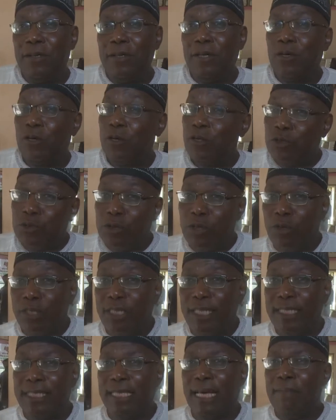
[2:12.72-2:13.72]
rose to the
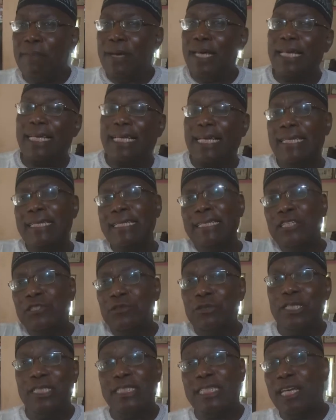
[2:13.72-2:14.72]
occasion. American
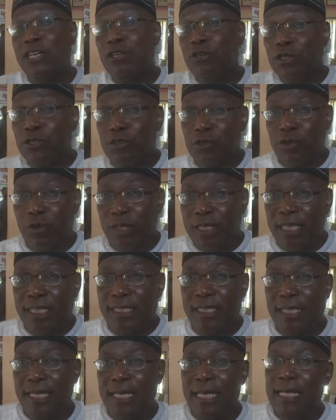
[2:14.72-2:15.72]
judiciary rose to the
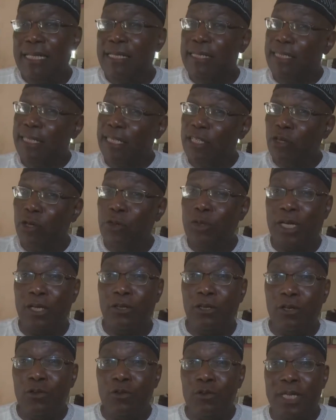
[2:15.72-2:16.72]
occasion. They said, no, you
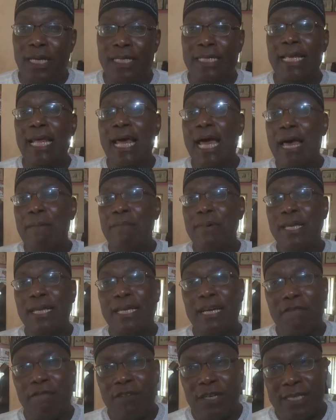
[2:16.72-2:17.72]
cannot do that.
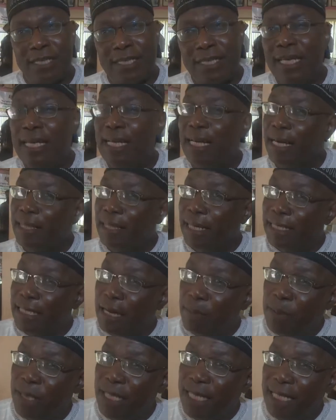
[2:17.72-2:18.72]
America first. Can that
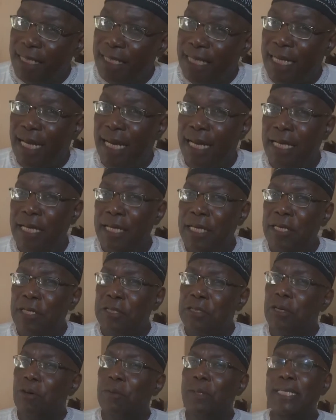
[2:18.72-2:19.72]
happen in Nigeria?
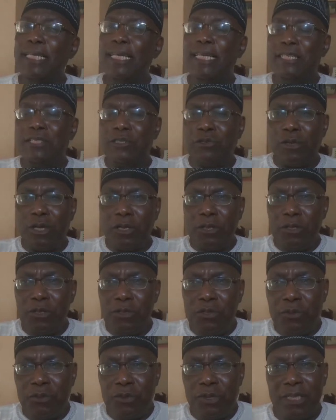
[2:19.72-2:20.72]
So we need strong
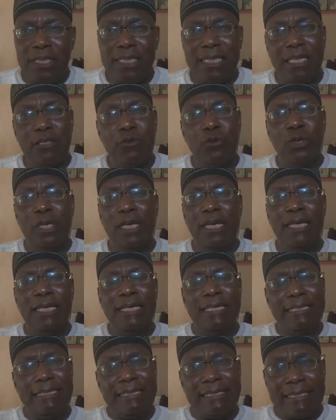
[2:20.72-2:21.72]
institutions that will
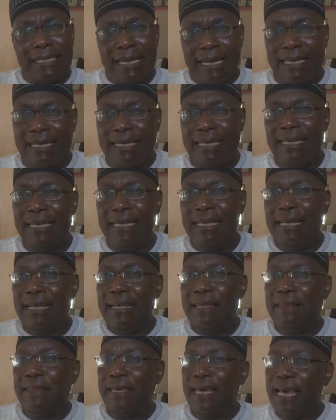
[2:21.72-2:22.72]
check
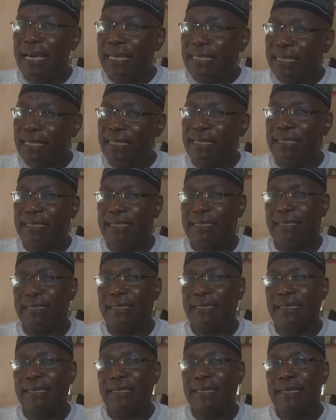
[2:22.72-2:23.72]
the excesses
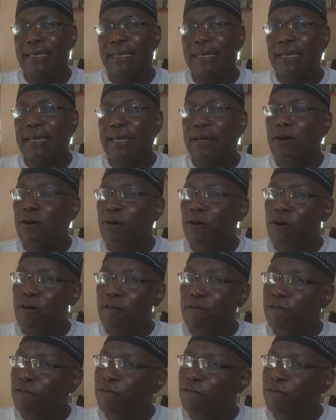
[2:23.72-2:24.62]
of